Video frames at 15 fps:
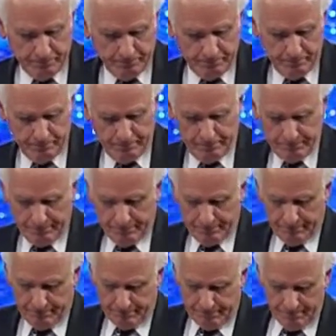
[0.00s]

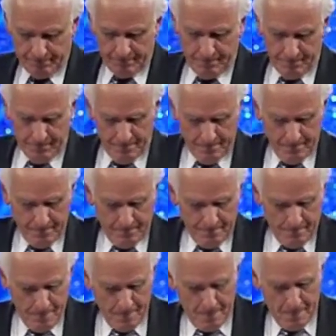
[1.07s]

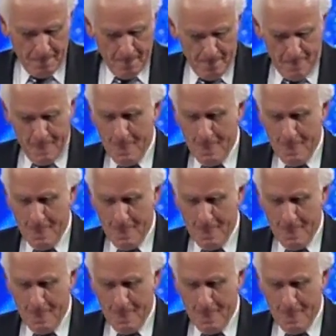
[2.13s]
(silence)